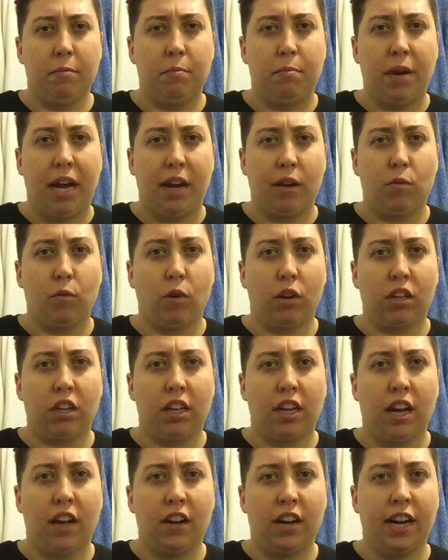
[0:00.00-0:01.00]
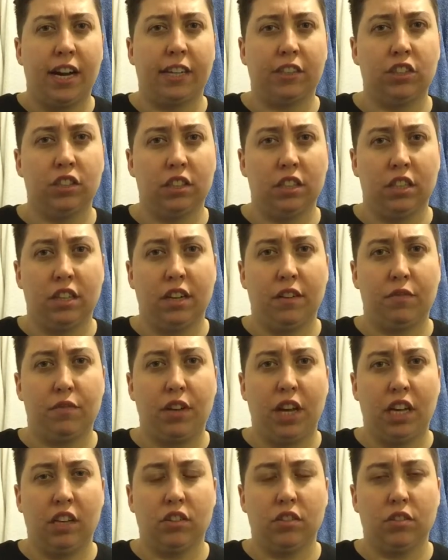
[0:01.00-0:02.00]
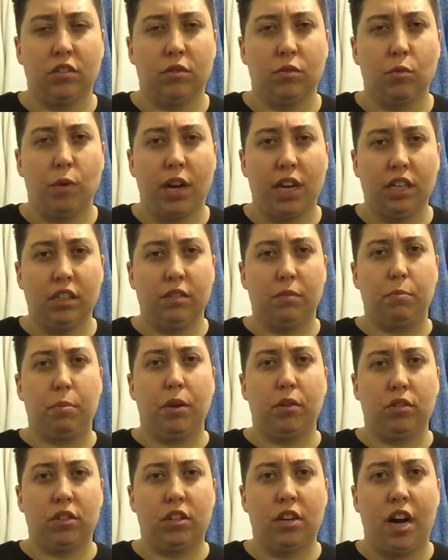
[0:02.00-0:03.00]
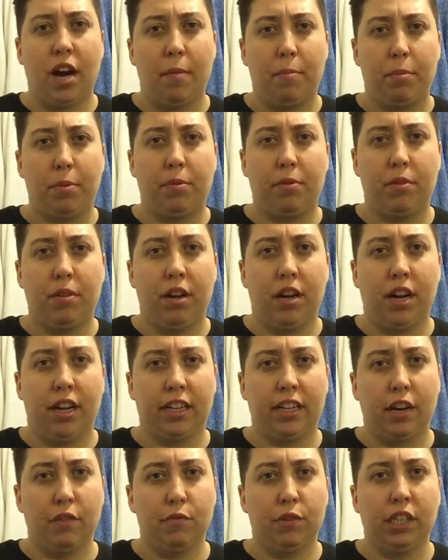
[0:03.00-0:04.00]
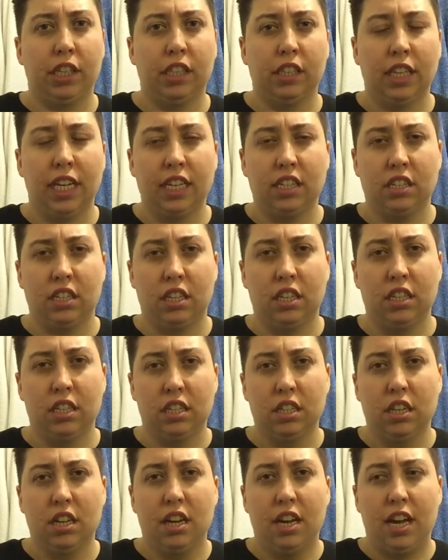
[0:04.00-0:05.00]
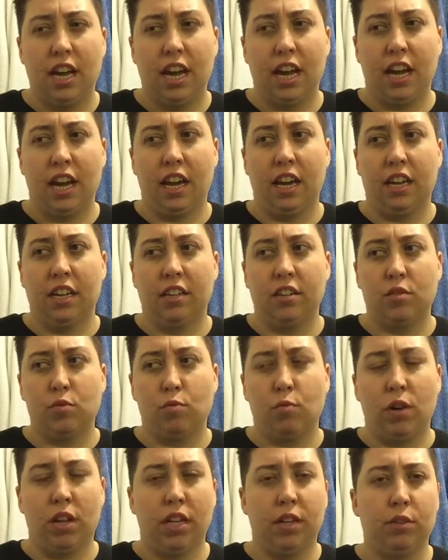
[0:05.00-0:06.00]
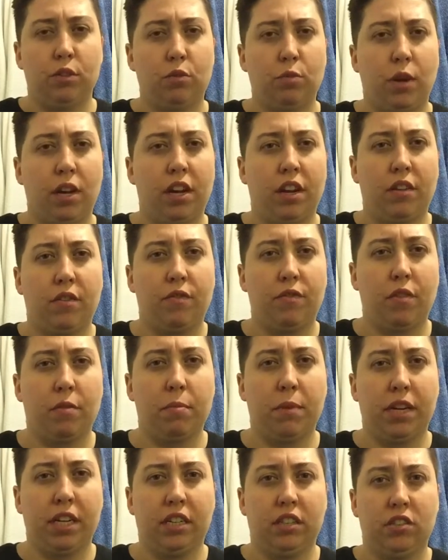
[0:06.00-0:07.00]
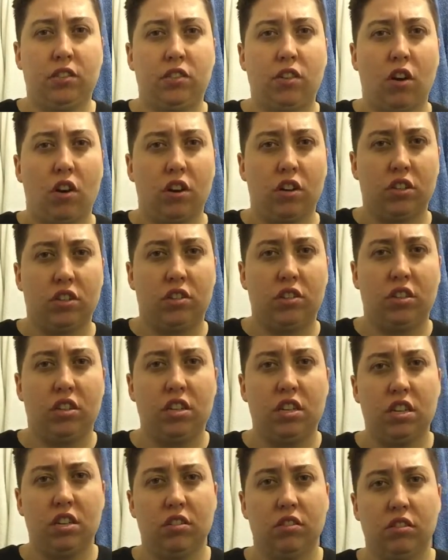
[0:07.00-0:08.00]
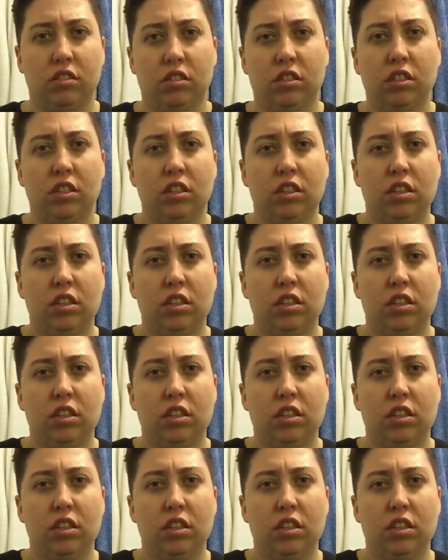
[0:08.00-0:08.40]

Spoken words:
back working out. I actually have gained a little weight post-op. I got really lazy, and while I was waiting for my scars to heal,